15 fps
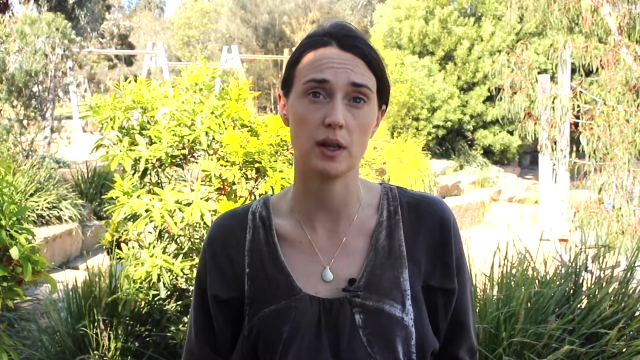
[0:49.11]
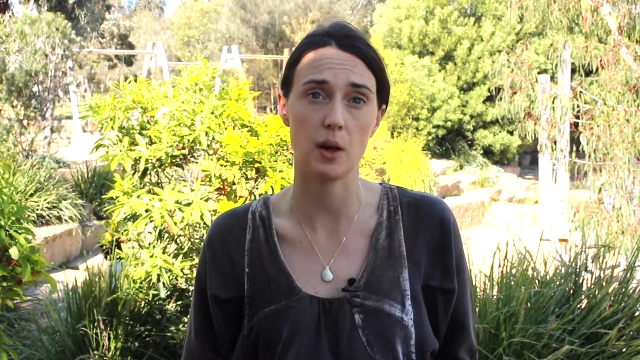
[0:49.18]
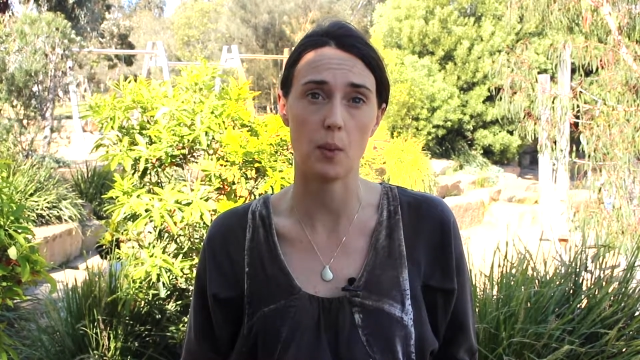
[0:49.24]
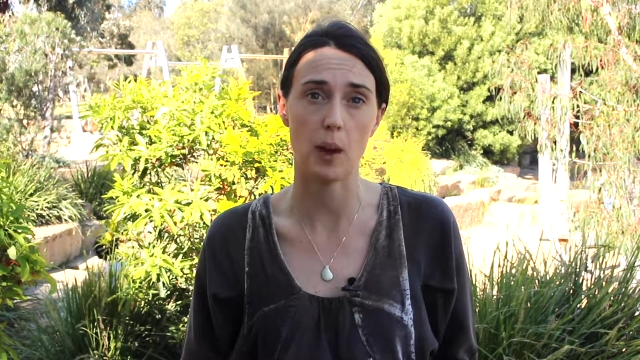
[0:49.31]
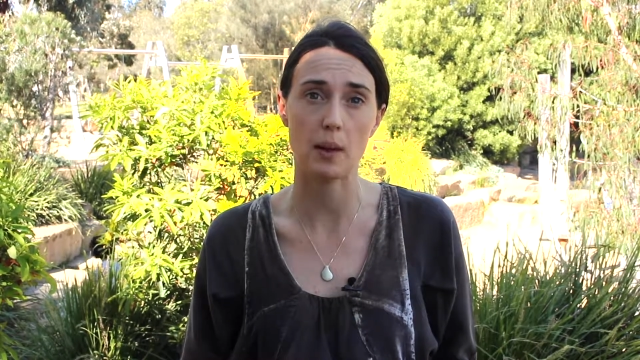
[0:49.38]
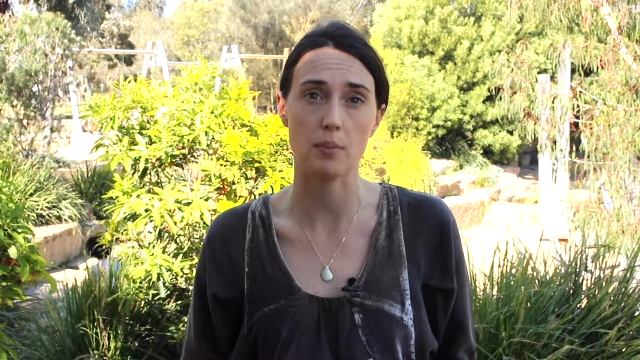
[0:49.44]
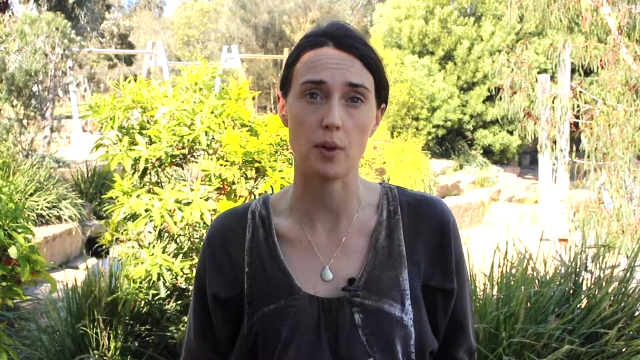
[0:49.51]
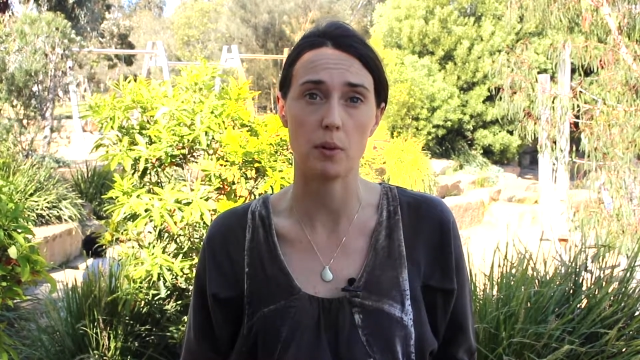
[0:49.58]
their
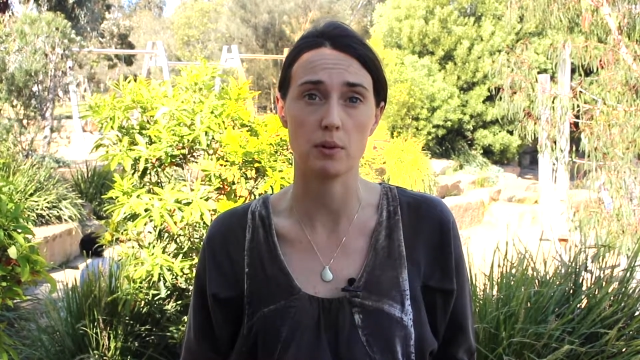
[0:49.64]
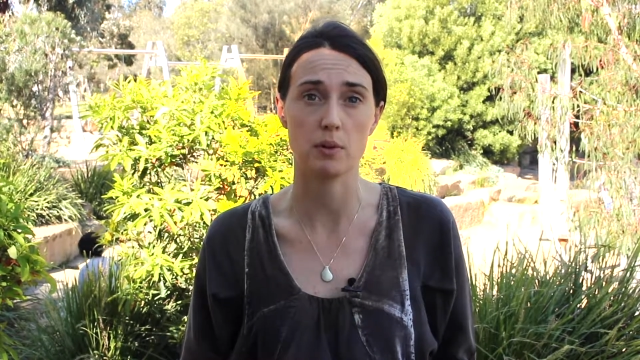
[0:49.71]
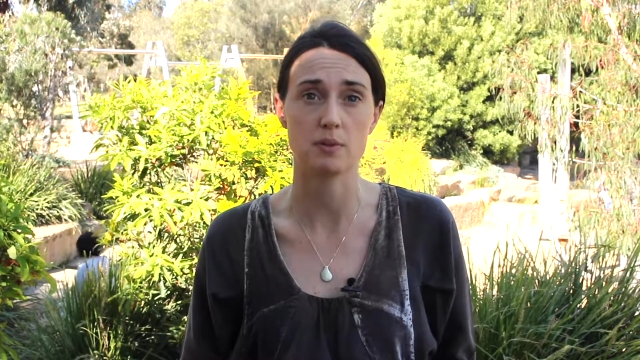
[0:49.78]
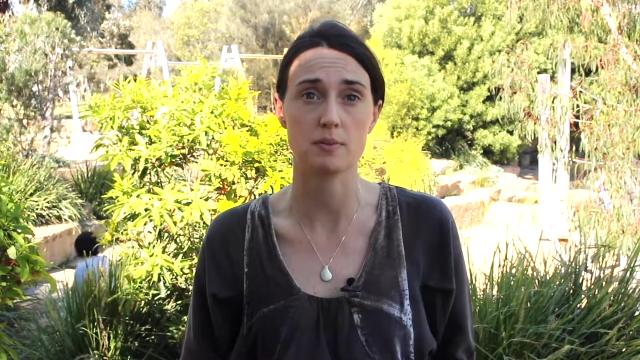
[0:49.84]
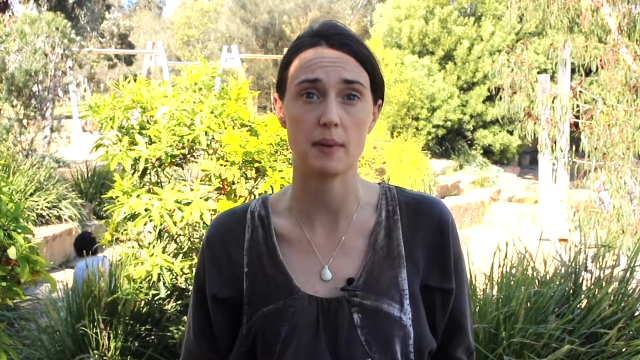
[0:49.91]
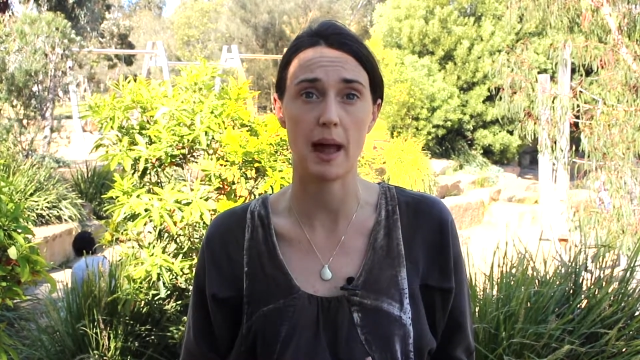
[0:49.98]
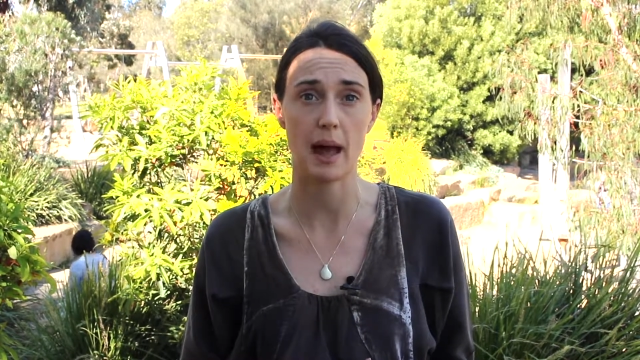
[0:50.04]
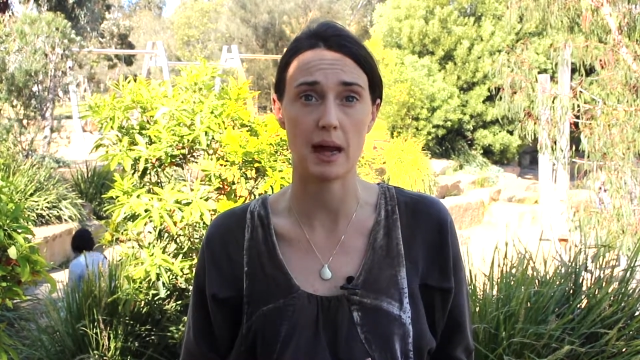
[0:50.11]
weight problems
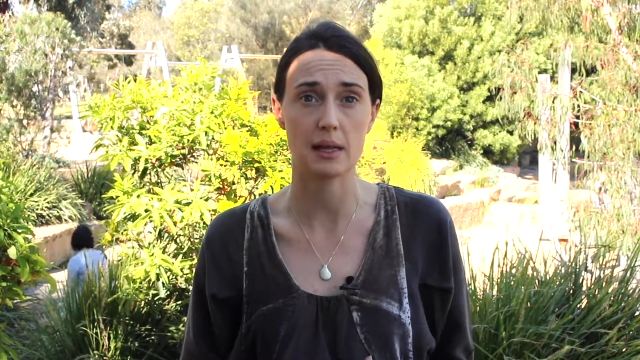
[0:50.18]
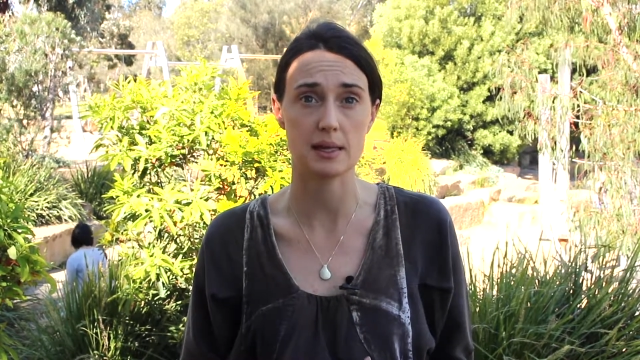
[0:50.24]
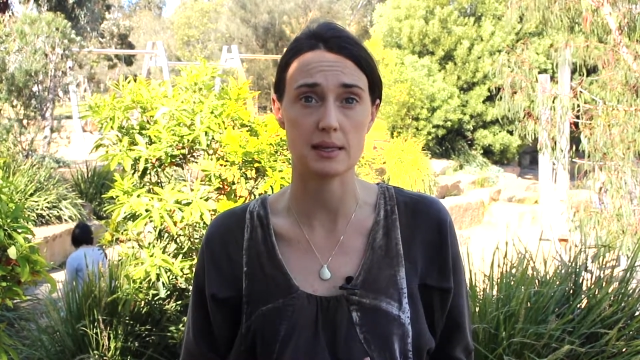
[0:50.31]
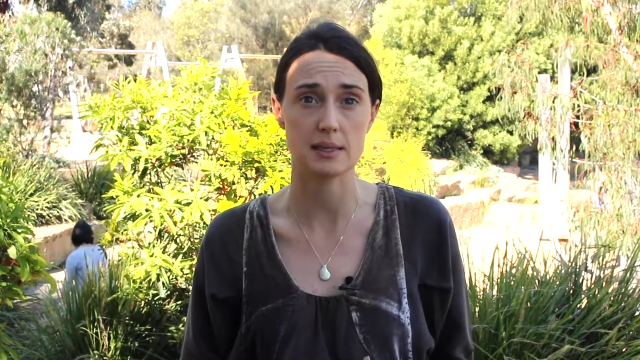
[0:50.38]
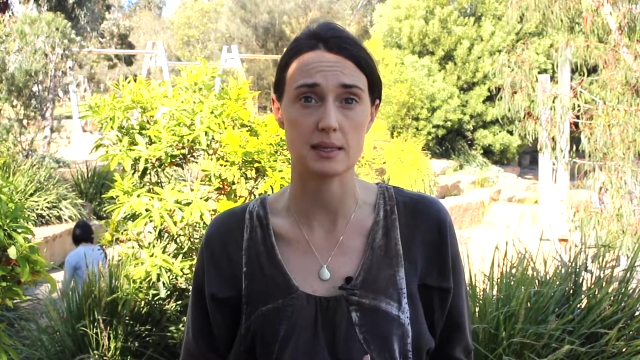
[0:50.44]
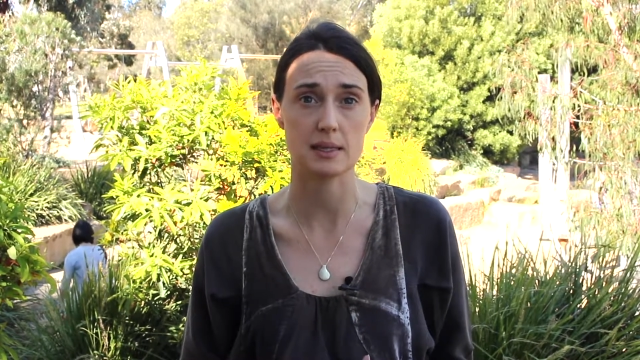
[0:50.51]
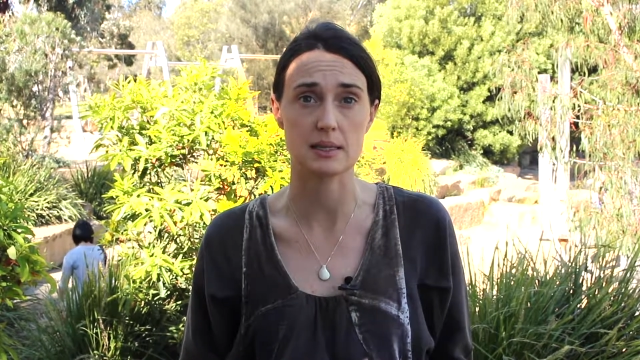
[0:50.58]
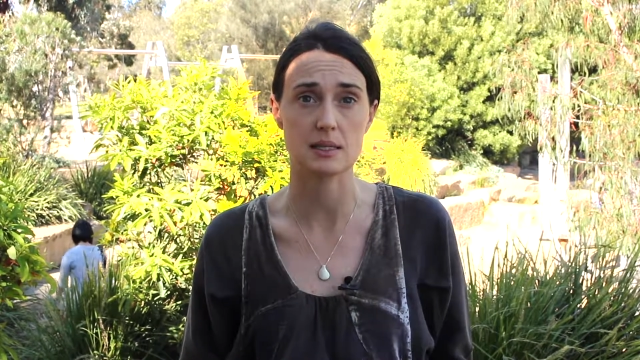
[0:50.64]
by
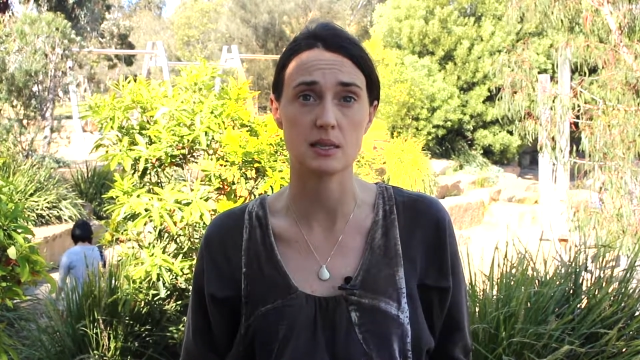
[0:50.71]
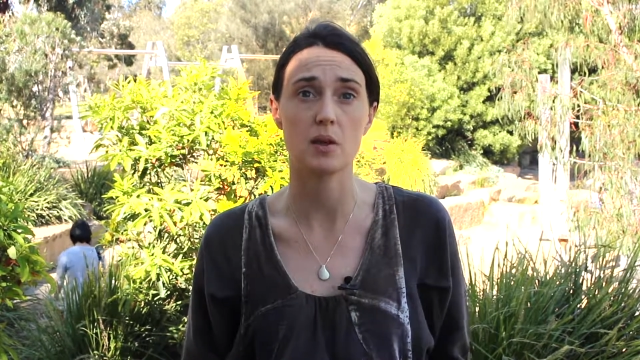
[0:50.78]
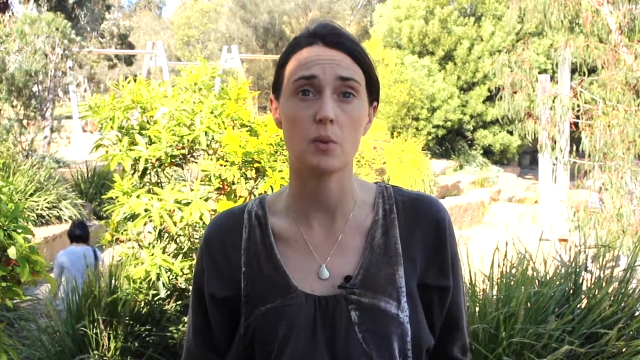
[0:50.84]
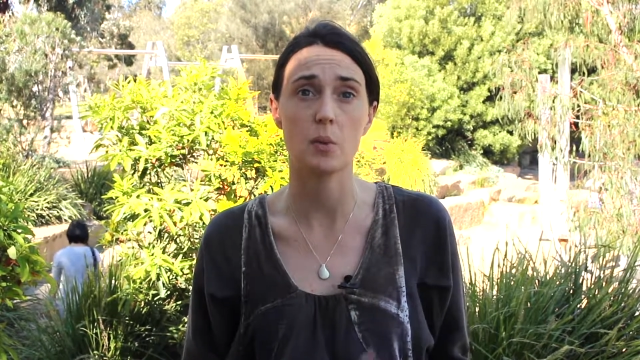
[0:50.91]
adolescence